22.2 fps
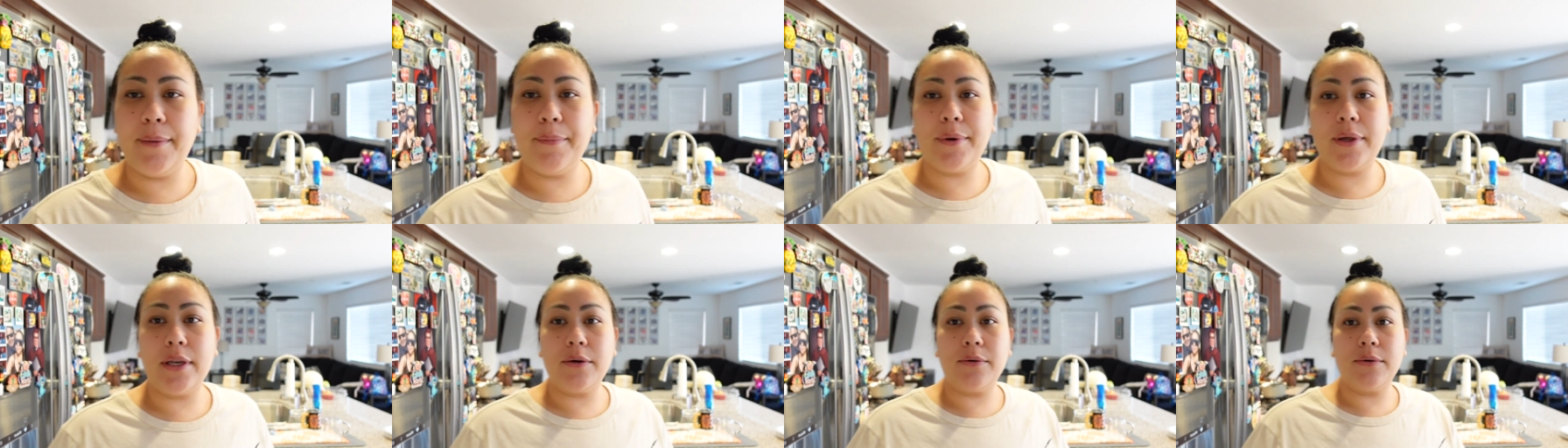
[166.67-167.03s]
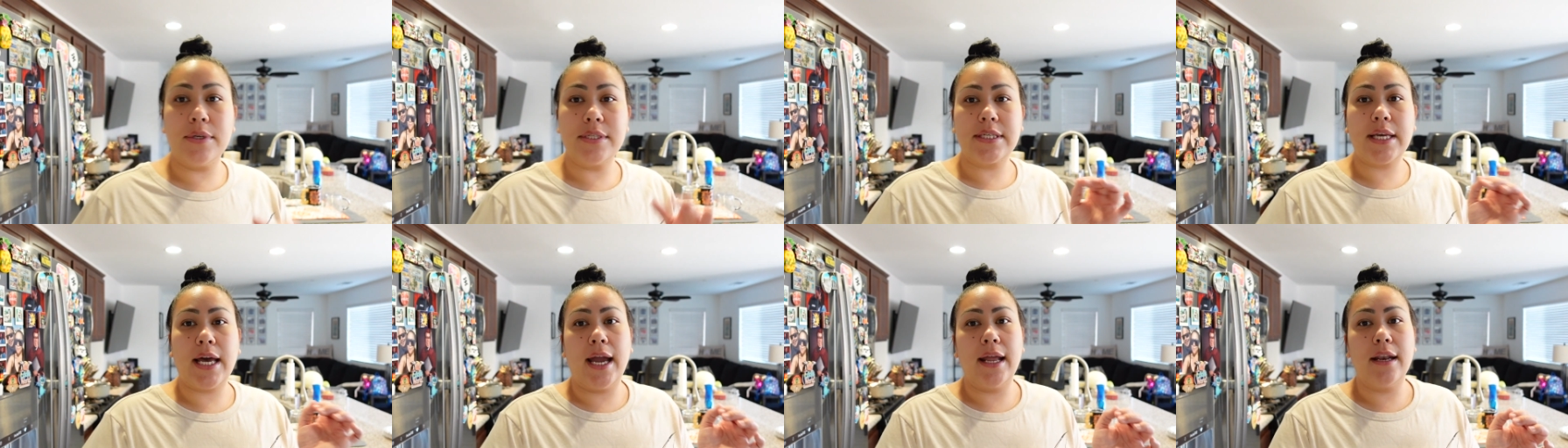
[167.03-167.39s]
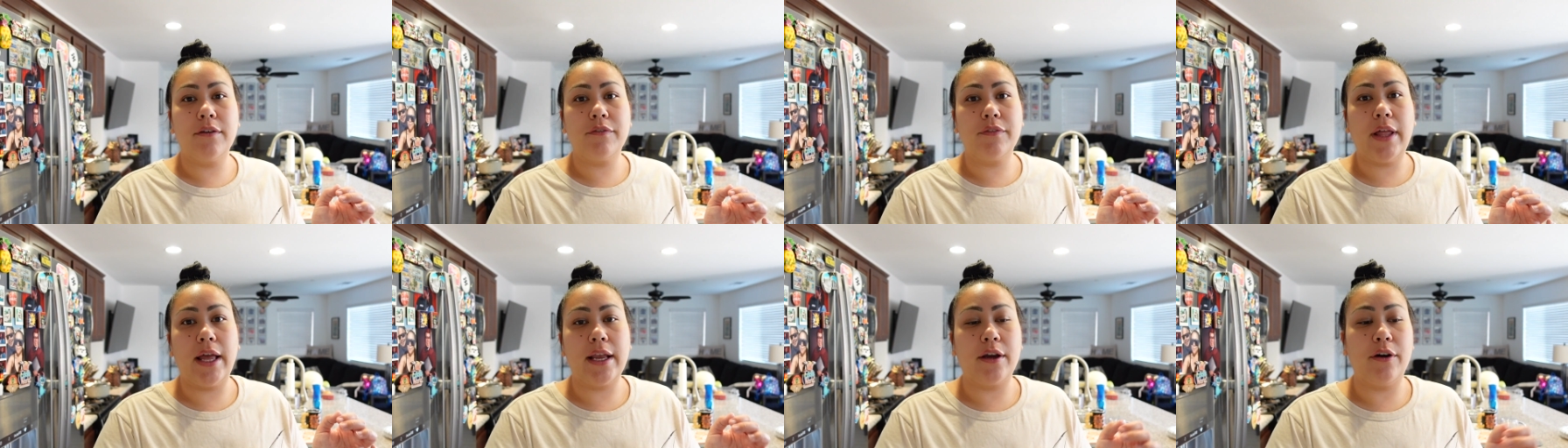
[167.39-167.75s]
but it was kind
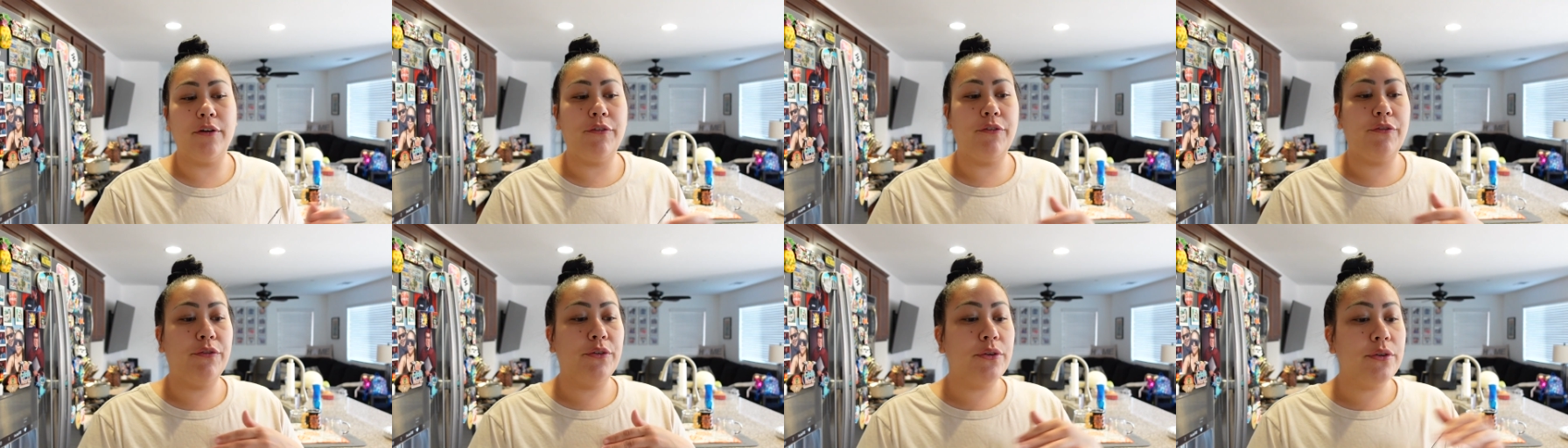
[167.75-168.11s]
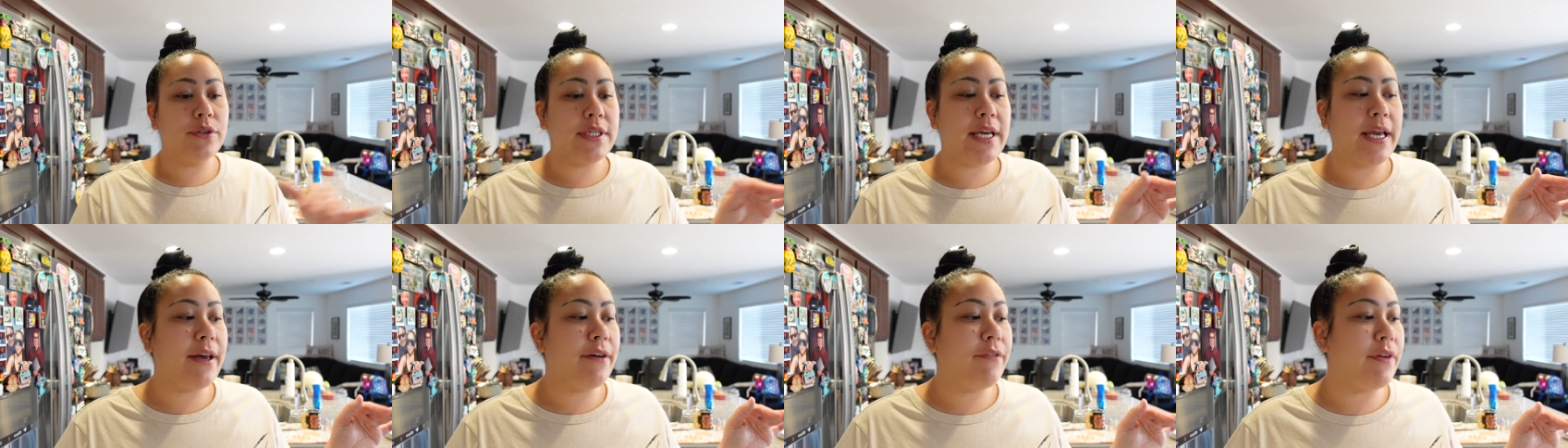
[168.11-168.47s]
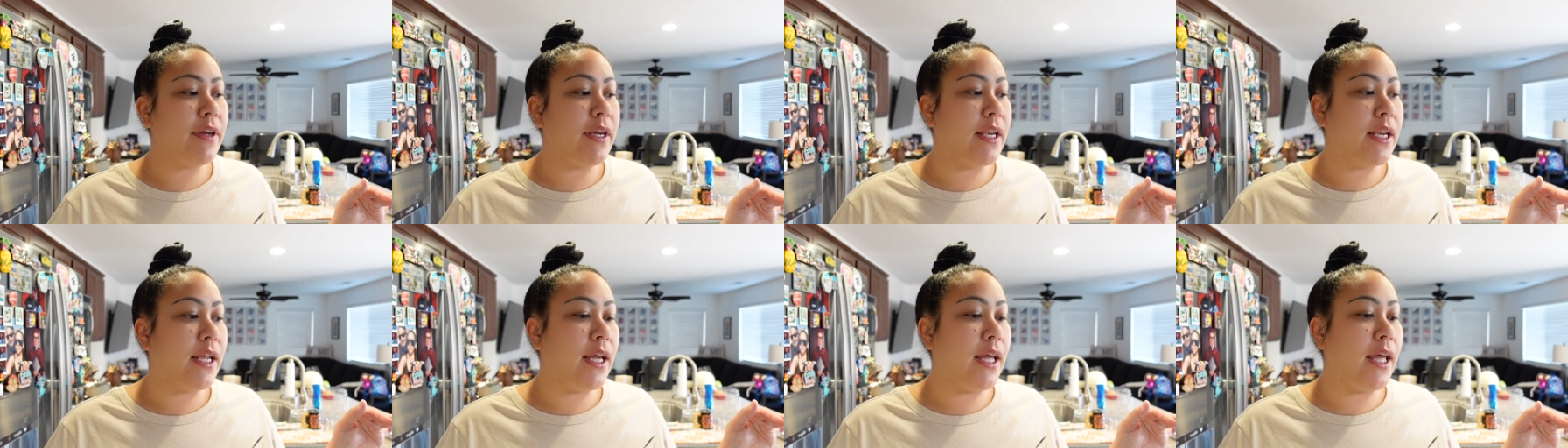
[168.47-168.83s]
of like a full day of
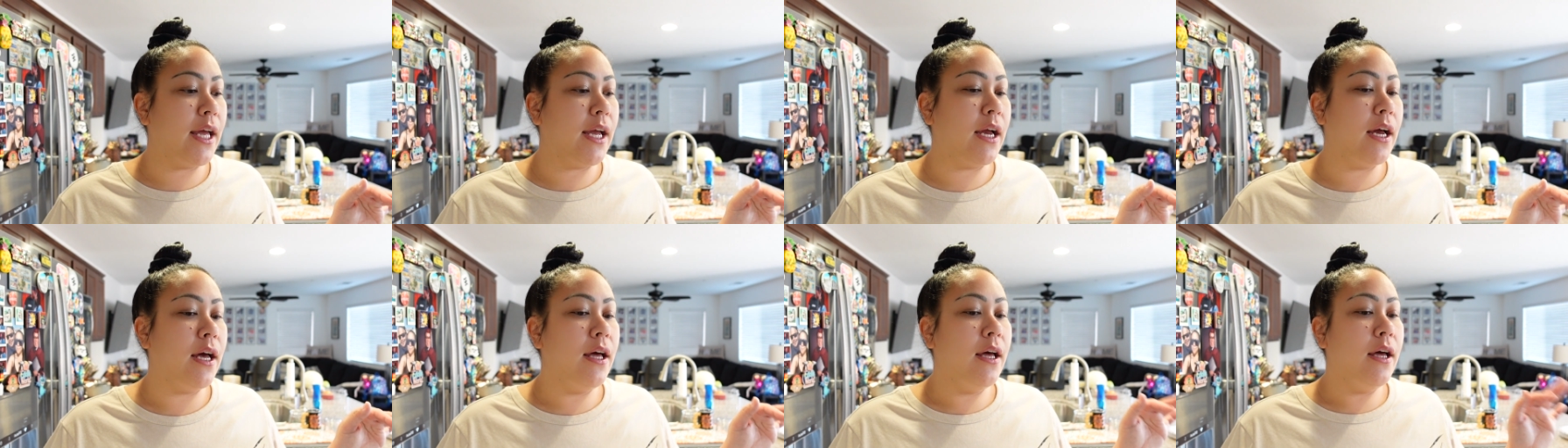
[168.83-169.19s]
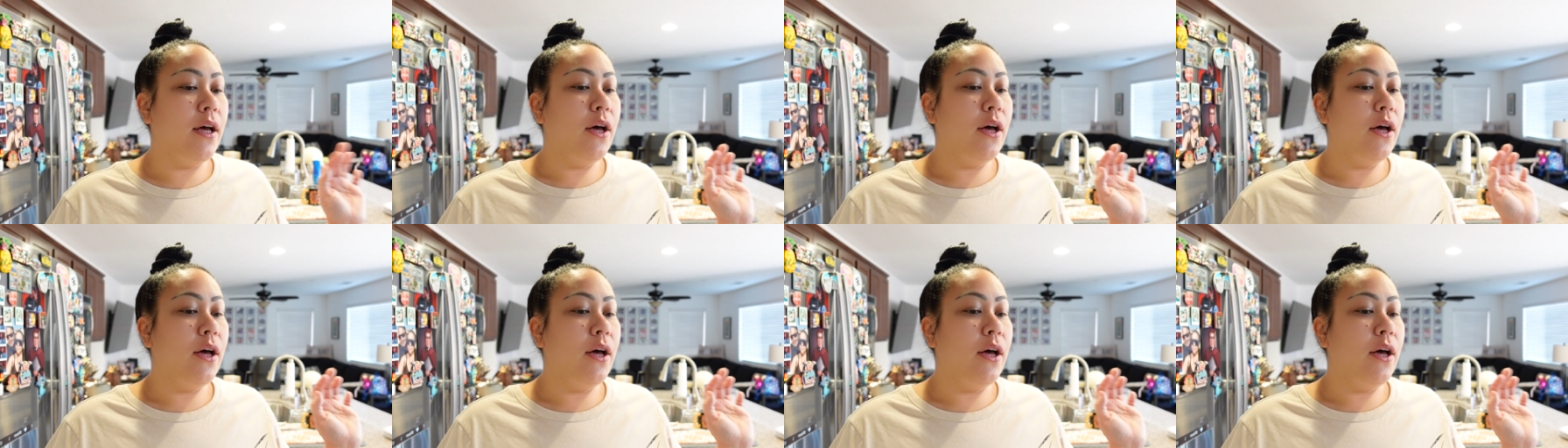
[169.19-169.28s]
eating